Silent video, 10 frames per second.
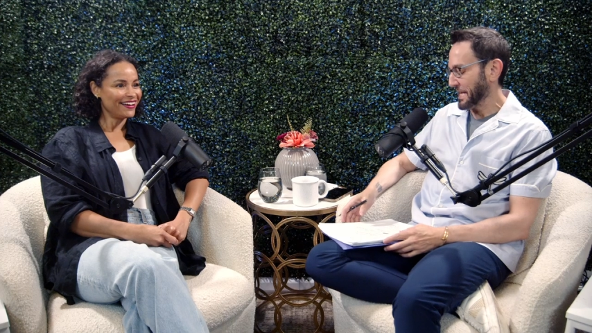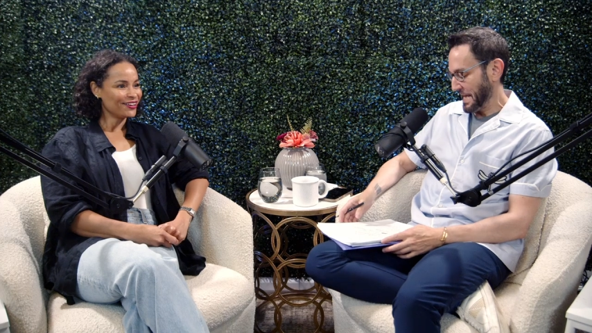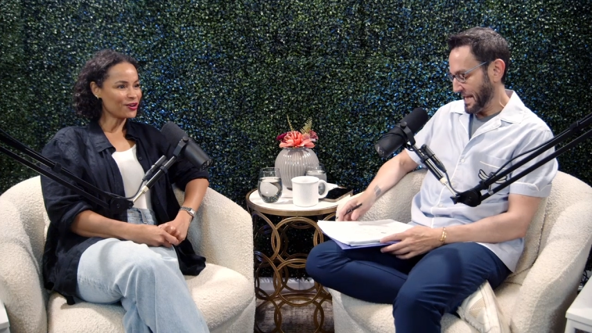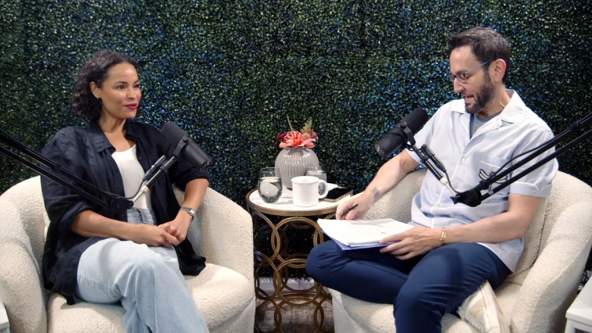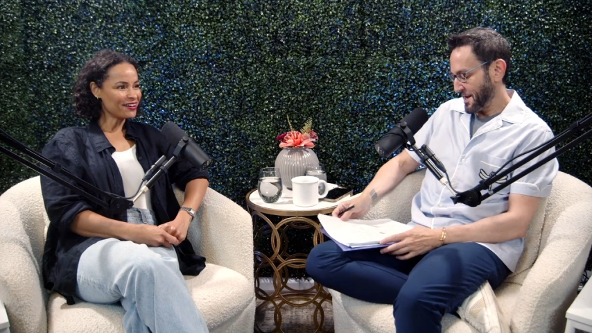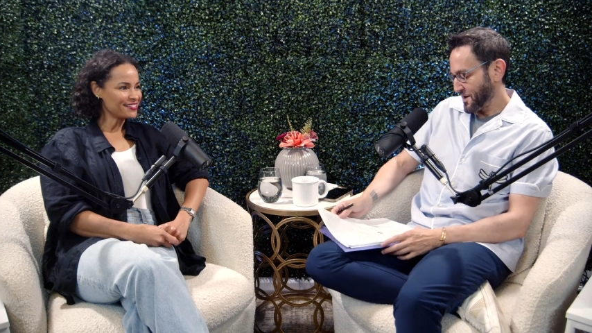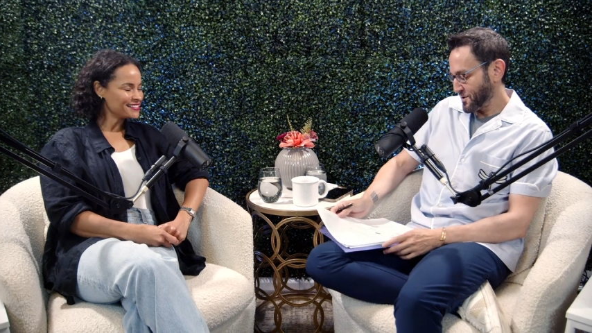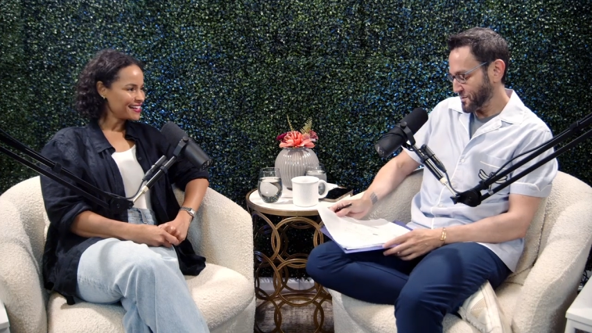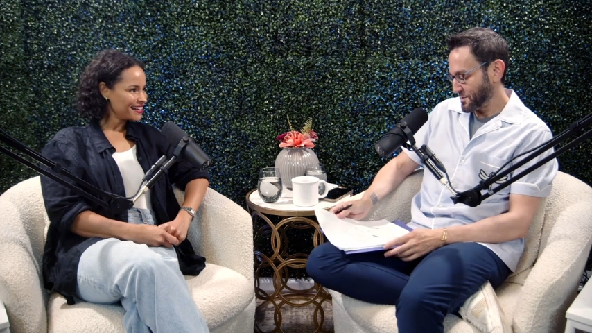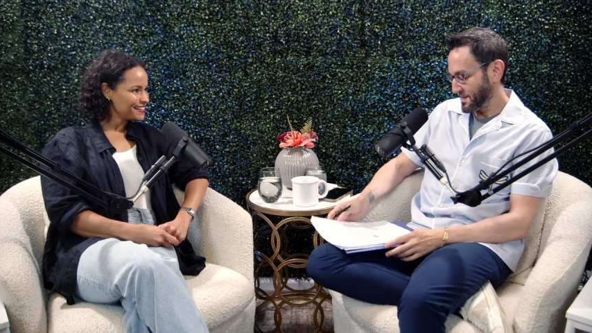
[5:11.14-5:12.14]
Speaker 1: going
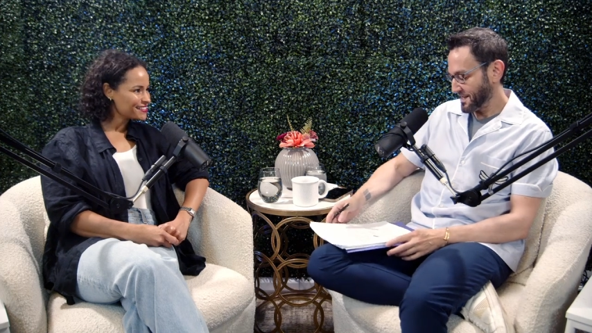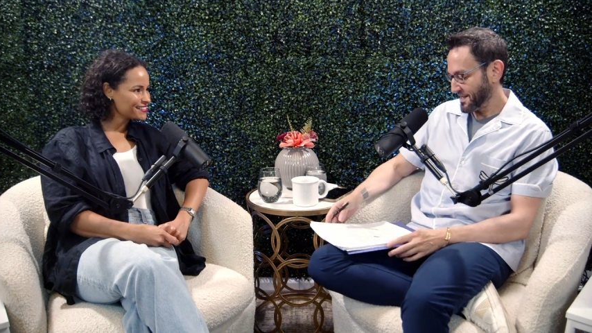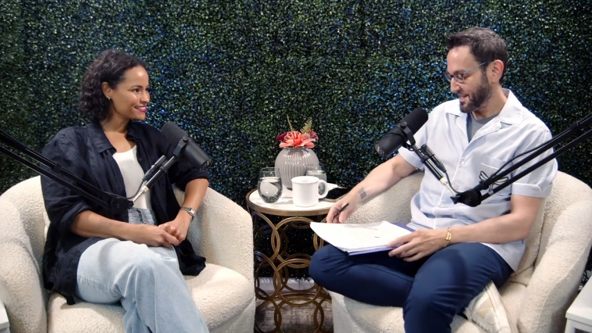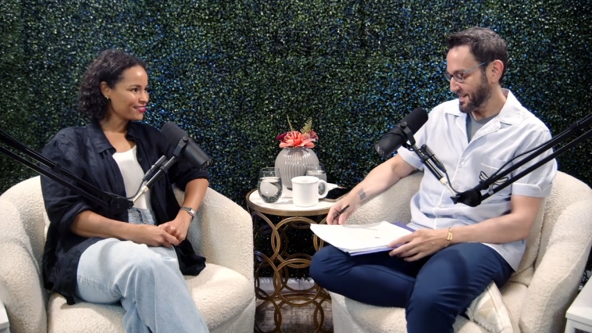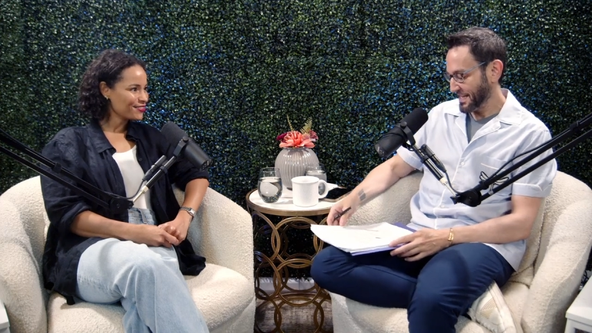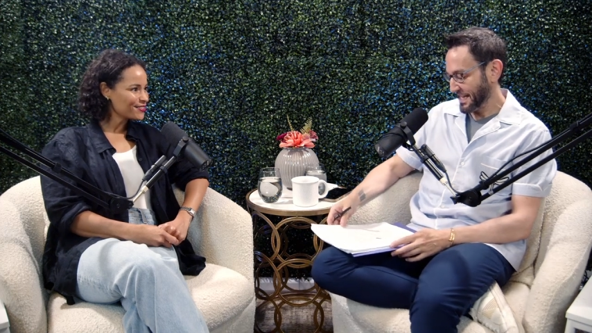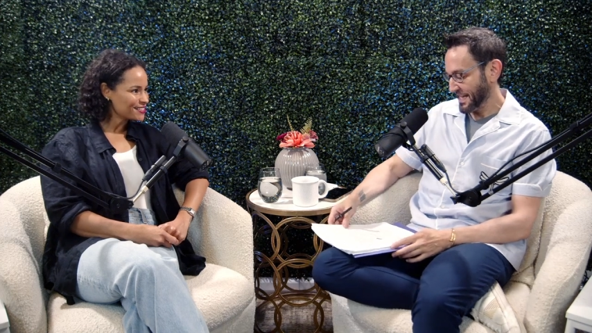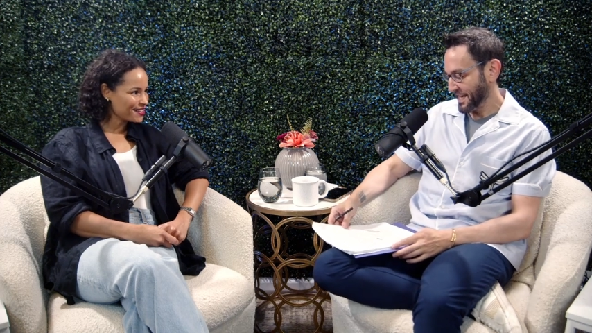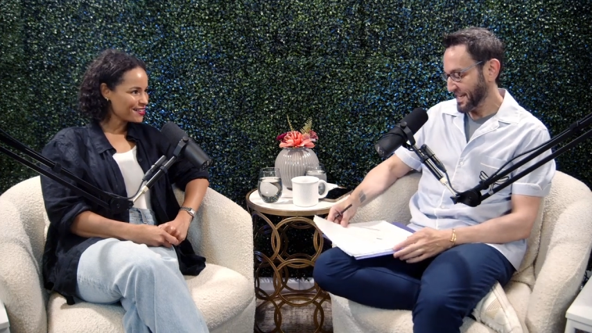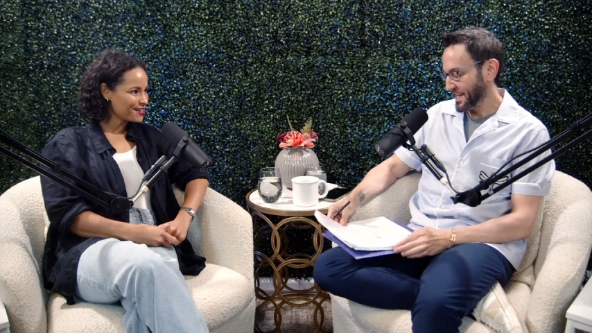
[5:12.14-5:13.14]
on dates all the
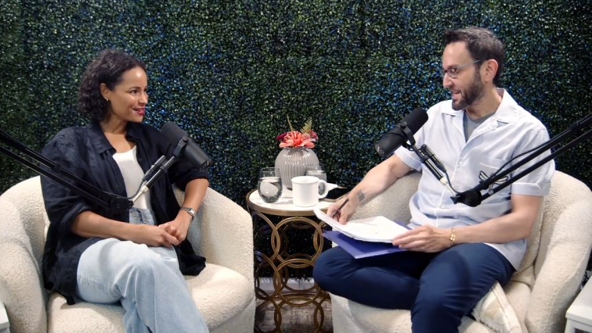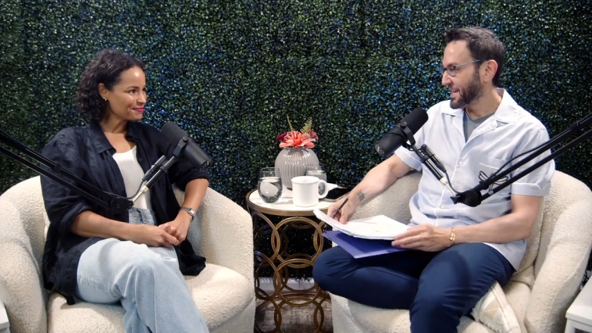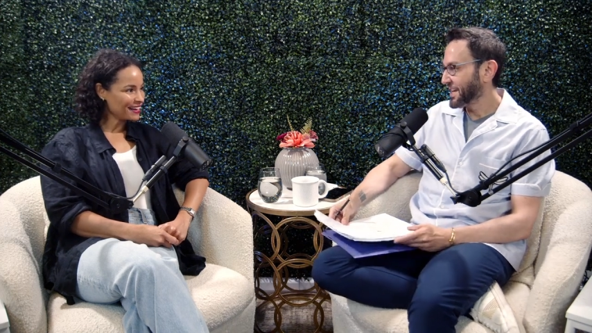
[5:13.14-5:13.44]
time.